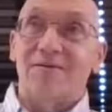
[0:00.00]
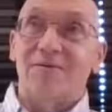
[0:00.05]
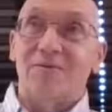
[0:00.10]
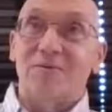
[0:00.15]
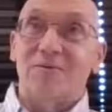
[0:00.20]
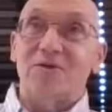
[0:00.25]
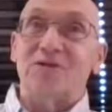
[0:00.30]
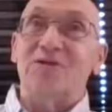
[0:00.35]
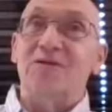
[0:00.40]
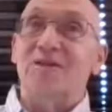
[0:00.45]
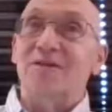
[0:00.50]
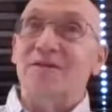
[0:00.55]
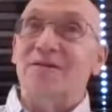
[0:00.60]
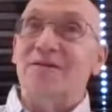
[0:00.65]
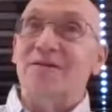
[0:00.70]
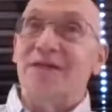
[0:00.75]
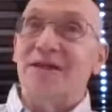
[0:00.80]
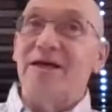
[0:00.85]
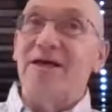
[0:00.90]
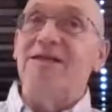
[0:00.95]
Which
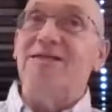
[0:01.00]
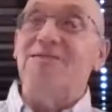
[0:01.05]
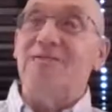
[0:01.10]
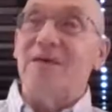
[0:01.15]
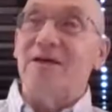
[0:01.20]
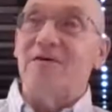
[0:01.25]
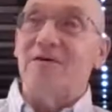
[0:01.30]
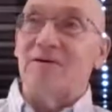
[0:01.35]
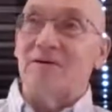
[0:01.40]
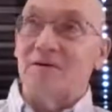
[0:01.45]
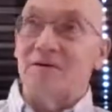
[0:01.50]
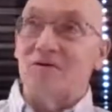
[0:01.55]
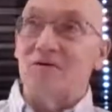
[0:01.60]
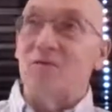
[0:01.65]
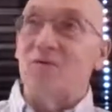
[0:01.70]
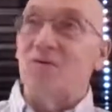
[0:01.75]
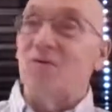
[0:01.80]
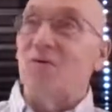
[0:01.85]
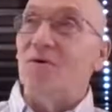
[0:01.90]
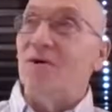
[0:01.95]
leads me
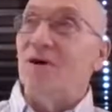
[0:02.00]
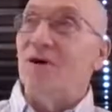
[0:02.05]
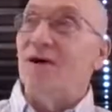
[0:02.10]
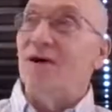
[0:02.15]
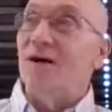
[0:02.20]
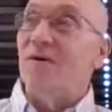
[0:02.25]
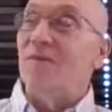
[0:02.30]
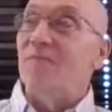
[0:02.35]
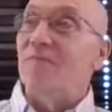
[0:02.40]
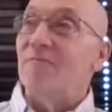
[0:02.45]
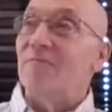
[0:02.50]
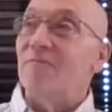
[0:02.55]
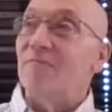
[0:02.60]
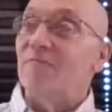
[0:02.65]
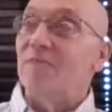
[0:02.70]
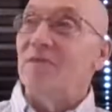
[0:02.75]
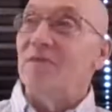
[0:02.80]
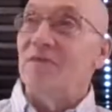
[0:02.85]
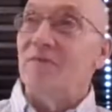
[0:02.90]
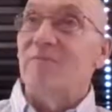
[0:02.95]
to
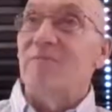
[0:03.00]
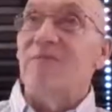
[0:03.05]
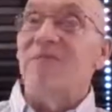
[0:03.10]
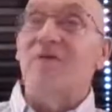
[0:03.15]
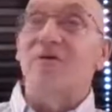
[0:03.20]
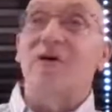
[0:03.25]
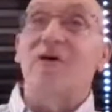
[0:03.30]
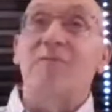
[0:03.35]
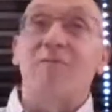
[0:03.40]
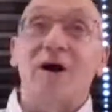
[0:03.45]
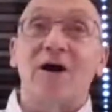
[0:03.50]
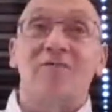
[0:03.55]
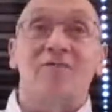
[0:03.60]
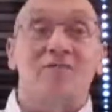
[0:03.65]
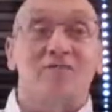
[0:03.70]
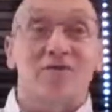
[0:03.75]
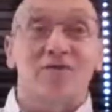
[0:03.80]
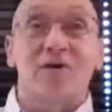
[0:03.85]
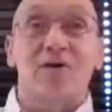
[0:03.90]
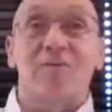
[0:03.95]
be very
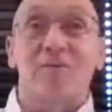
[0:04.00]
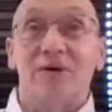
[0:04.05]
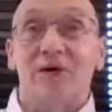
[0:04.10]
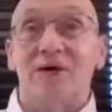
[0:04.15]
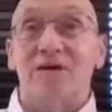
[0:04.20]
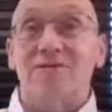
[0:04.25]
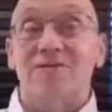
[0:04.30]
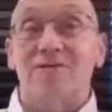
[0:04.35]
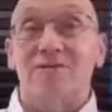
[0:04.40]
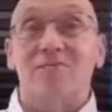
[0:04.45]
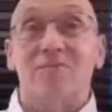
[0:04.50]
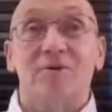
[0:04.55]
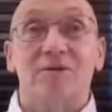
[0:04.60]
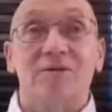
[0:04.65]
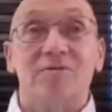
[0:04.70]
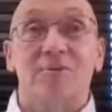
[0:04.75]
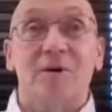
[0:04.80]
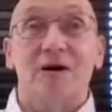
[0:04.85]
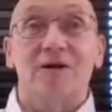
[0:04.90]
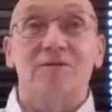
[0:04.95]
mindful of keeping it as simple
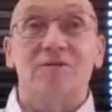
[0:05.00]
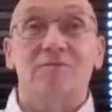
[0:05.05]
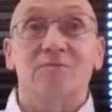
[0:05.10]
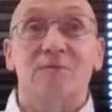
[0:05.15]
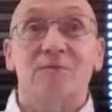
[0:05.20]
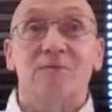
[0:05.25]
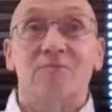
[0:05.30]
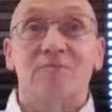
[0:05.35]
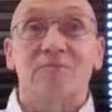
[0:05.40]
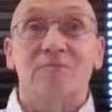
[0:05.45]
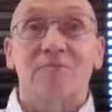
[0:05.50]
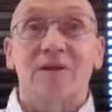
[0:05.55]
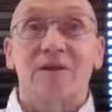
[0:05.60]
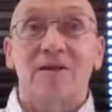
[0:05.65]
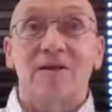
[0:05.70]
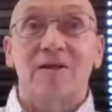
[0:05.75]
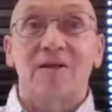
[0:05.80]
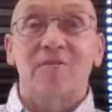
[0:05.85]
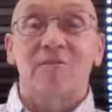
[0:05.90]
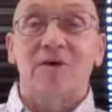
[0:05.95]
as possible.
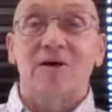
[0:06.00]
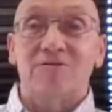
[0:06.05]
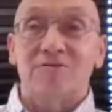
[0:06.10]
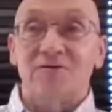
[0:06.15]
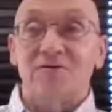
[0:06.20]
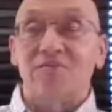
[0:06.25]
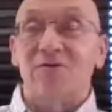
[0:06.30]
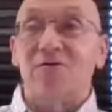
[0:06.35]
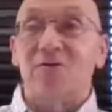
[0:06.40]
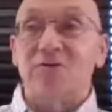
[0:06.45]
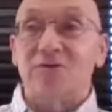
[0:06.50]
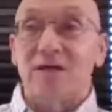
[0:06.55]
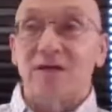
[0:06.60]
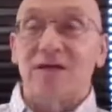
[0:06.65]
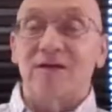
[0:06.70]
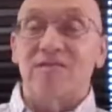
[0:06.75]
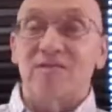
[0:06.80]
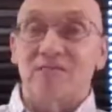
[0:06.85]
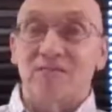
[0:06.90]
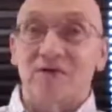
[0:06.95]
Because if there was
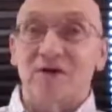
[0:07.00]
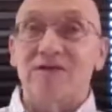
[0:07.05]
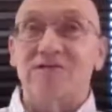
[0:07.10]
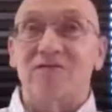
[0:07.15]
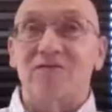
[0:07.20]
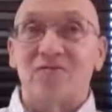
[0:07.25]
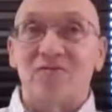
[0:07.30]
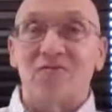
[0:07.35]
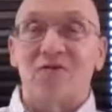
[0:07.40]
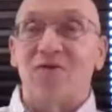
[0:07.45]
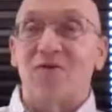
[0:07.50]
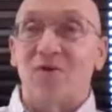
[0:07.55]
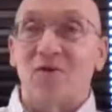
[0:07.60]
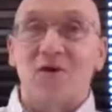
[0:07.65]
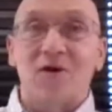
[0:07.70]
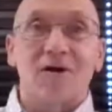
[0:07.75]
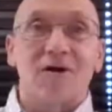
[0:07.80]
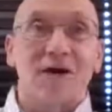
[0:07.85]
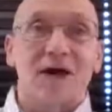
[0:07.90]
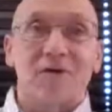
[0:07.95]
any reason for a
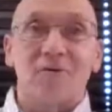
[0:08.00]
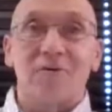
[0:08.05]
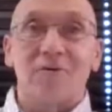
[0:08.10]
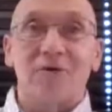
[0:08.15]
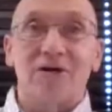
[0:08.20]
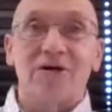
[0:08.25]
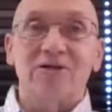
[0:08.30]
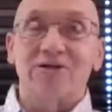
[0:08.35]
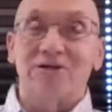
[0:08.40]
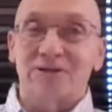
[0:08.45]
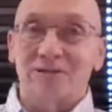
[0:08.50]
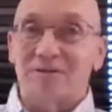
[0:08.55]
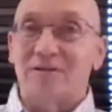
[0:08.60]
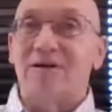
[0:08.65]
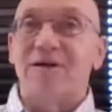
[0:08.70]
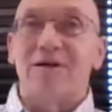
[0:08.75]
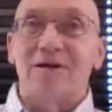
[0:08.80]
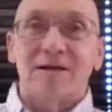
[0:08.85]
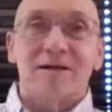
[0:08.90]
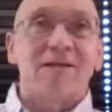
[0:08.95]
long elaboration,
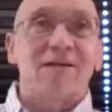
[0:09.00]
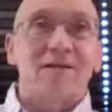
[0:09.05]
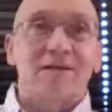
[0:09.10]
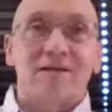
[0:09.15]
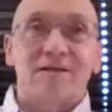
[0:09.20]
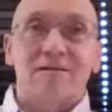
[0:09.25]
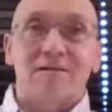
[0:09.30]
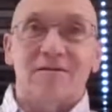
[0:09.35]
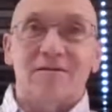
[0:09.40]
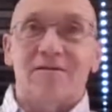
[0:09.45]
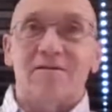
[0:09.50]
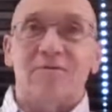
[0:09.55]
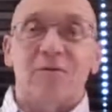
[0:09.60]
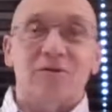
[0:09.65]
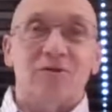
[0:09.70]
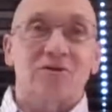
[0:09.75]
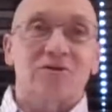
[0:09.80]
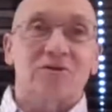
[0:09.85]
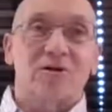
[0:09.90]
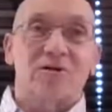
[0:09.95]
the
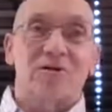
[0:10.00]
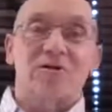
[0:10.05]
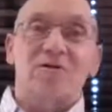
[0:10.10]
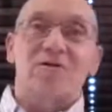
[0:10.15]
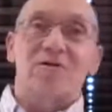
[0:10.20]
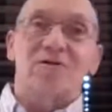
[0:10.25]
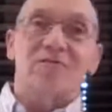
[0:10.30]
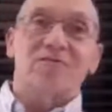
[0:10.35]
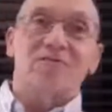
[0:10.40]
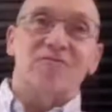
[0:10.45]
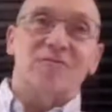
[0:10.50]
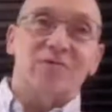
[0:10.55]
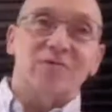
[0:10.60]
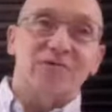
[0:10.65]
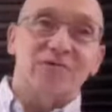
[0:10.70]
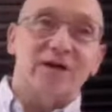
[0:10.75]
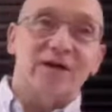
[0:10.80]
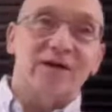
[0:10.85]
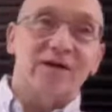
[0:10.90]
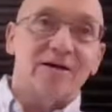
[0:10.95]
Buddha certainly would have
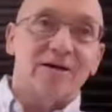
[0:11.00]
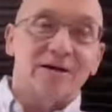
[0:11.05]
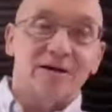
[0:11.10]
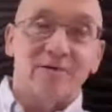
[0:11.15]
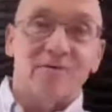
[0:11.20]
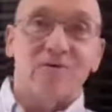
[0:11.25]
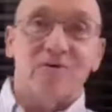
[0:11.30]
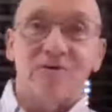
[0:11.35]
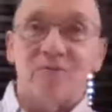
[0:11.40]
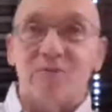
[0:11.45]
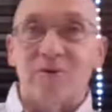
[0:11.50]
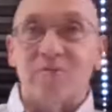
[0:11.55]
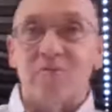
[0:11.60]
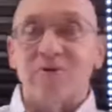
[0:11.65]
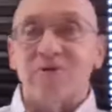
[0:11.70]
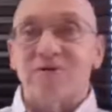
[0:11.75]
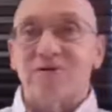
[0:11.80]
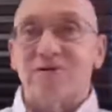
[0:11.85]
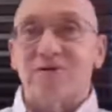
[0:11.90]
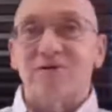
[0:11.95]
presented it and it would have been
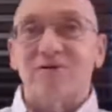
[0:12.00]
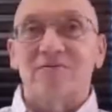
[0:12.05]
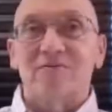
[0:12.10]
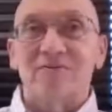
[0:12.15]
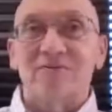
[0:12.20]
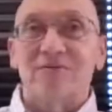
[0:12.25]
preserved.